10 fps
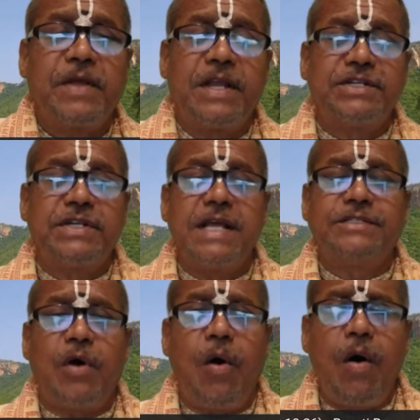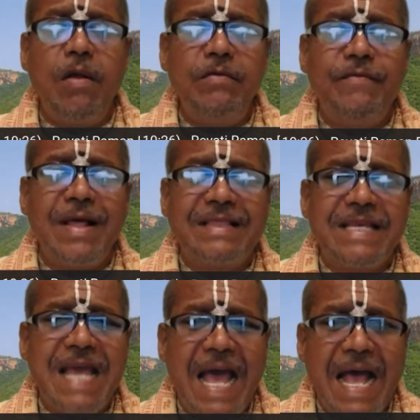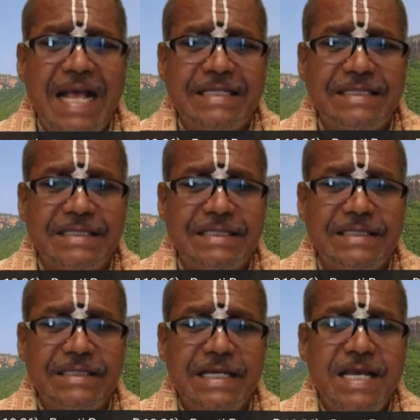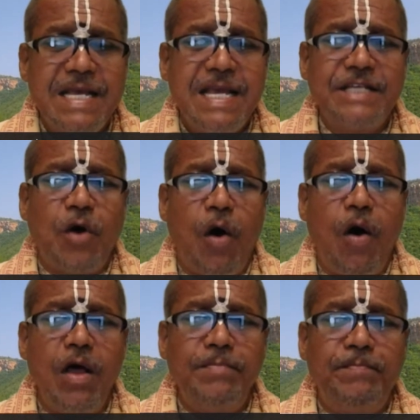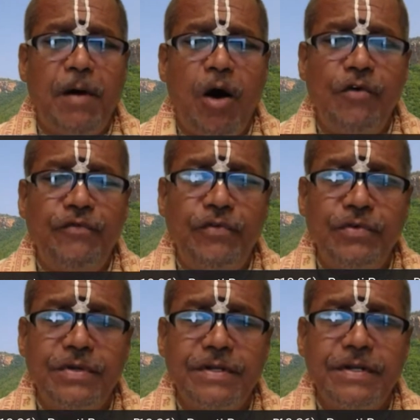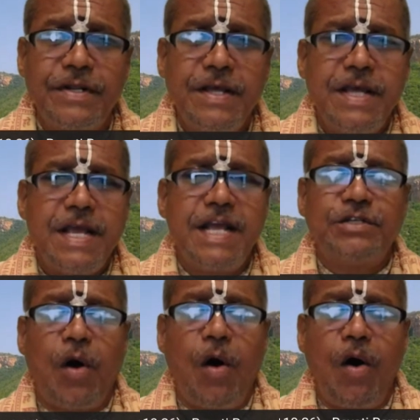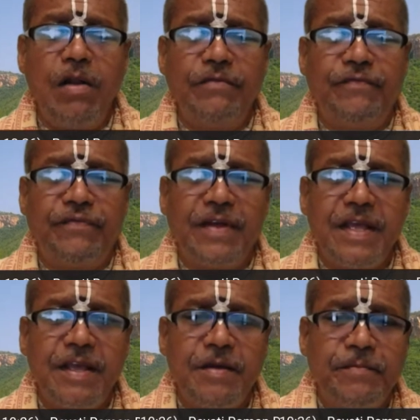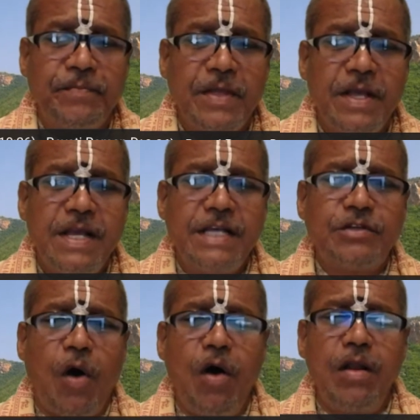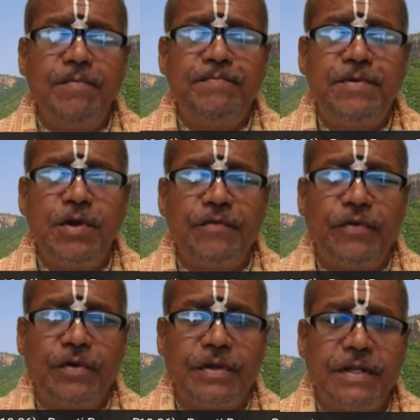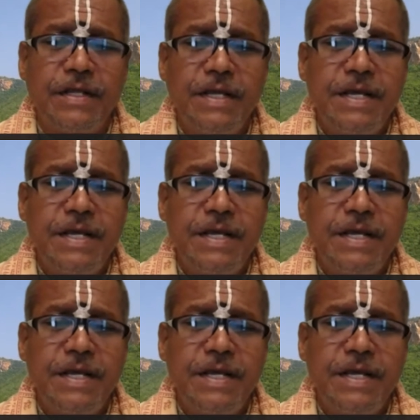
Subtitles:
Krishna is all wealth he has, is all powerful, is all fame, is all beautiful.